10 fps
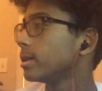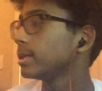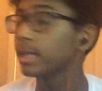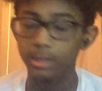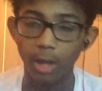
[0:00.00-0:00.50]

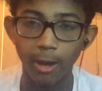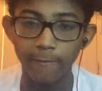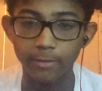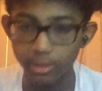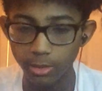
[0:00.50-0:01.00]
gets
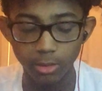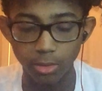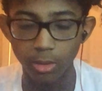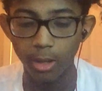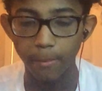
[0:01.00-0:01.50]
off to
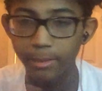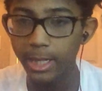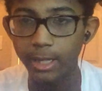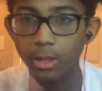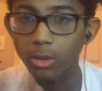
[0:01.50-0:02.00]
you
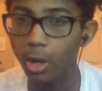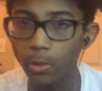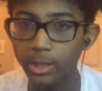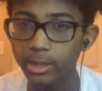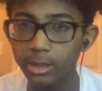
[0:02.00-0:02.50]
being the
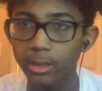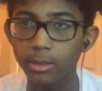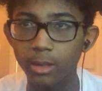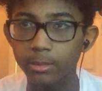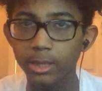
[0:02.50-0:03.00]
lowest,
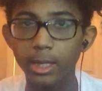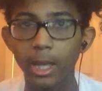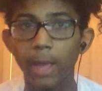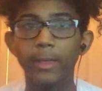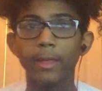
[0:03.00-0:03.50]
you know what I'm saying?
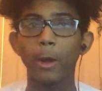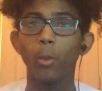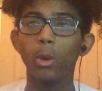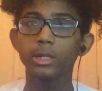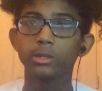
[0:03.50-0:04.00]
That
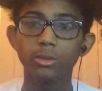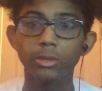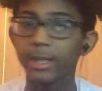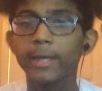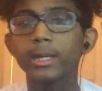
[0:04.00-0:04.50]
wants you,
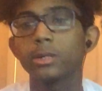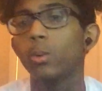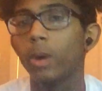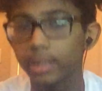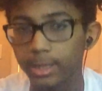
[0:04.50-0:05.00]
that doesn't
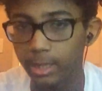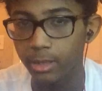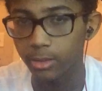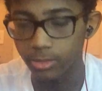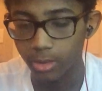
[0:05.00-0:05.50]
want to see
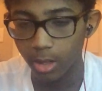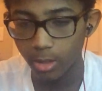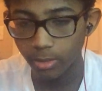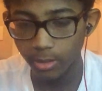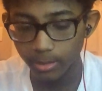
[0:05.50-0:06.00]
you
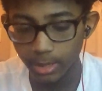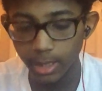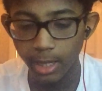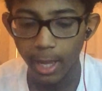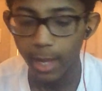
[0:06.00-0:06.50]
grow. You know what I'm
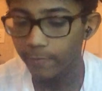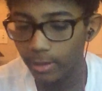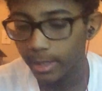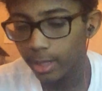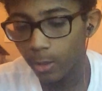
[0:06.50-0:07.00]
saying? If
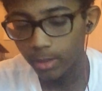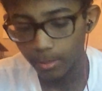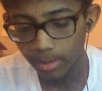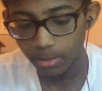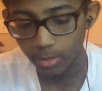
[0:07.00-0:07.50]
you're hanging out with the
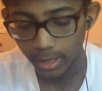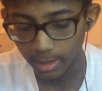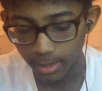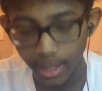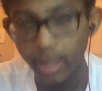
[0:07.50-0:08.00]
people
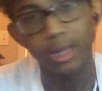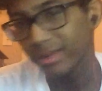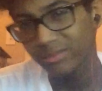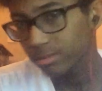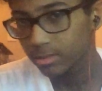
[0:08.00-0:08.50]
like that,
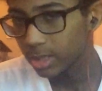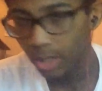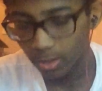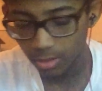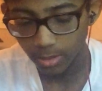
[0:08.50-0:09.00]

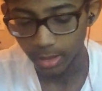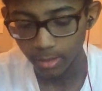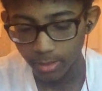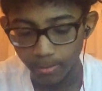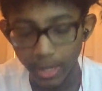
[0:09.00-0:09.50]
don't do it.
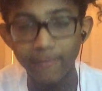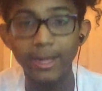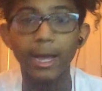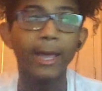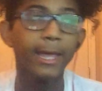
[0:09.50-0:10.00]
Matter of
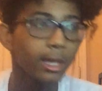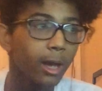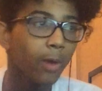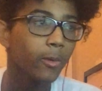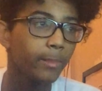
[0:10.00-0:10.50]
fact, I hang
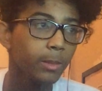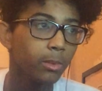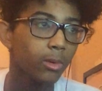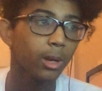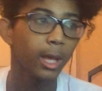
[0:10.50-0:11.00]
out with people